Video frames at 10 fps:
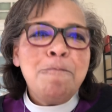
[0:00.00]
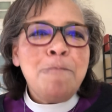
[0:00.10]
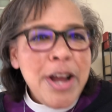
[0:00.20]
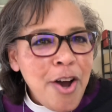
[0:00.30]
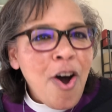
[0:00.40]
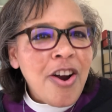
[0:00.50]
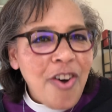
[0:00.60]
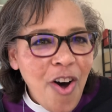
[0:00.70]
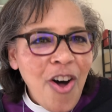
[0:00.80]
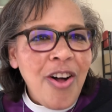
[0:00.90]
We are
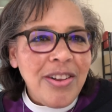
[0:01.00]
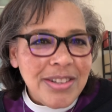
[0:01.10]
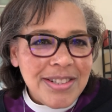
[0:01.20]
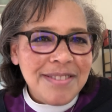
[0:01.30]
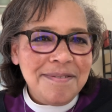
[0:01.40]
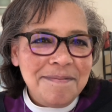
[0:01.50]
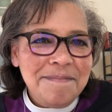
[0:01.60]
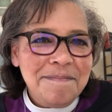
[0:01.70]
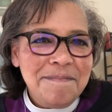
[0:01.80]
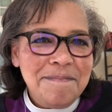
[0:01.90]
called.
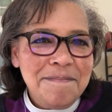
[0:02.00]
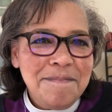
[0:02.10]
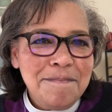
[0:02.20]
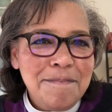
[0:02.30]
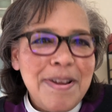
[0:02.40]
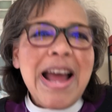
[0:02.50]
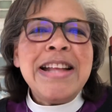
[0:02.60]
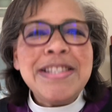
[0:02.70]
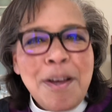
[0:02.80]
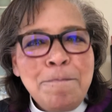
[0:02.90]
And
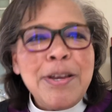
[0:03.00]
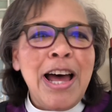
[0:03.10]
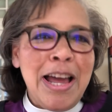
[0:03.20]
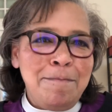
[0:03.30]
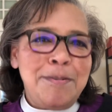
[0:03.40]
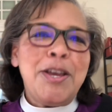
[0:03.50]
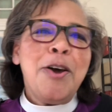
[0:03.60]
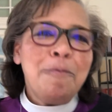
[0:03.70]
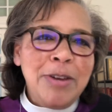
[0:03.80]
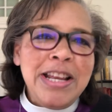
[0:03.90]
sometimes
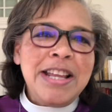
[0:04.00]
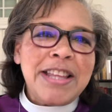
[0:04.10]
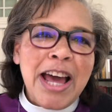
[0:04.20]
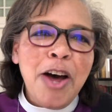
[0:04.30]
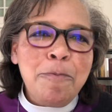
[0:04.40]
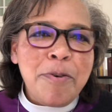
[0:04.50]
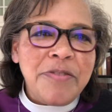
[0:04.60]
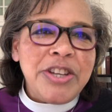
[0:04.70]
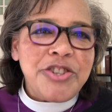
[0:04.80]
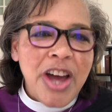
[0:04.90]
we need the help of
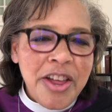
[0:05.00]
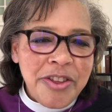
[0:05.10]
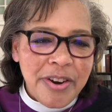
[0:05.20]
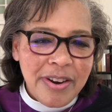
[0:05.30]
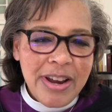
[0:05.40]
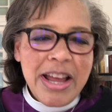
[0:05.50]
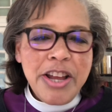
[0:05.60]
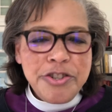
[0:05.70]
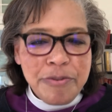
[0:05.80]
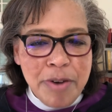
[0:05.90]
each other
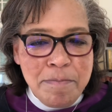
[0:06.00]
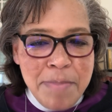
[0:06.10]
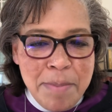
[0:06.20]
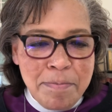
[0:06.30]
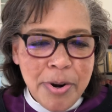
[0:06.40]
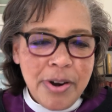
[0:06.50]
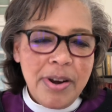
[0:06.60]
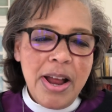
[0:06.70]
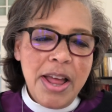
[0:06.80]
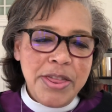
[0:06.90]
to remember
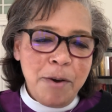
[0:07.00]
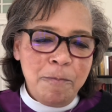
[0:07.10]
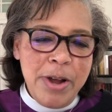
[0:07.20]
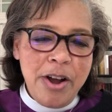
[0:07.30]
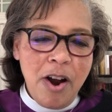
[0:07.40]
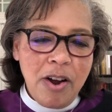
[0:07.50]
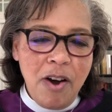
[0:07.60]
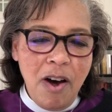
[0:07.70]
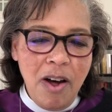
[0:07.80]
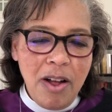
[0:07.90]
that we are
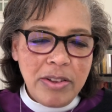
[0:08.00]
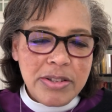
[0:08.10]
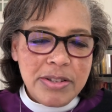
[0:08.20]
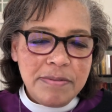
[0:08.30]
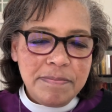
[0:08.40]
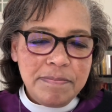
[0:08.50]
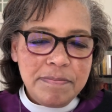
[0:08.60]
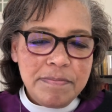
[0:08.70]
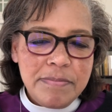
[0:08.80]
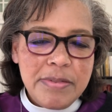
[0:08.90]
called.
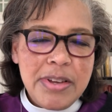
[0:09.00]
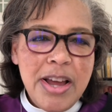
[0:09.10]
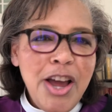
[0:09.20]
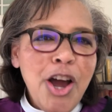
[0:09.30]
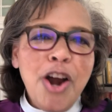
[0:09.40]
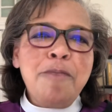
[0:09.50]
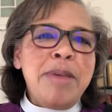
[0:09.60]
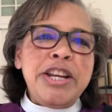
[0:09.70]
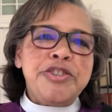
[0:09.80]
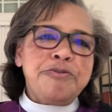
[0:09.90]
Her
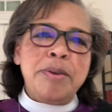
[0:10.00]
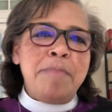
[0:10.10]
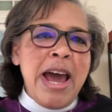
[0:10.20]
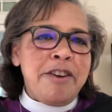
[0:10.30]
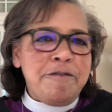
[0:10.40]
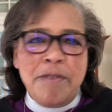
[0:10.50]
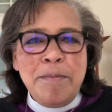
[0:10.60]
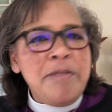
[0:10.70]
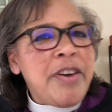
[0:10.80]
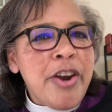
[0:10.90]
ministry mattered from
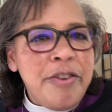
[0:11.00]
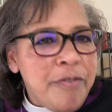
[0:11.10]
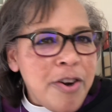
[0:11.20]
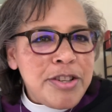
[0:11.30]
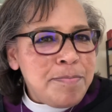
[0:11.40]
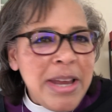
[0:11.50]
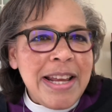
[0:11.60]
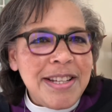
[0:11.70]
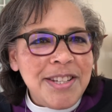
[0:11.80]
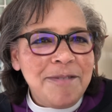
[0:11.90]
the very first
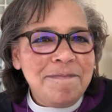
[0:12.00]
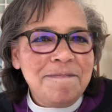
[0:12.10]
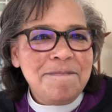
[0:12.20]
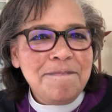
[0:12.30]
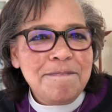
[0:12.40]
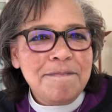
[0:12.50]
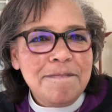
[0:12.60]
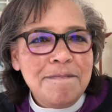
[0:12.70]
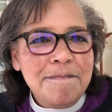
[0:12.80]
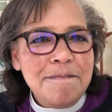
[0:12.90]
minute.
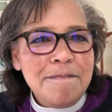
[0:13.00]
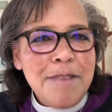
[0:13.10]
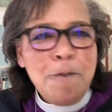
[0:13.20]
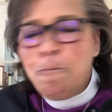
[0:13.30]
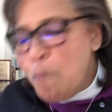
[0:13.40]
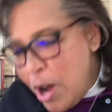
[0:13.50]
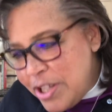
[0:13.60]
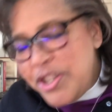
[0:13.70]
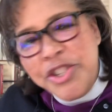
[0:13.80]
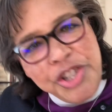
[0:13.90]

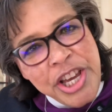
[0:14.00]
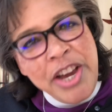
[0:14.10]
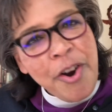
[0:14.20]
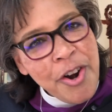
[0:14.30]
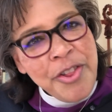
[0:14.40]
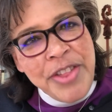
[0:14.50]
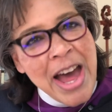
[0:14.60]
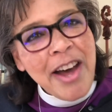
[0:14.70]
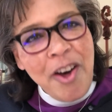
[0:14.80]
Once she heard that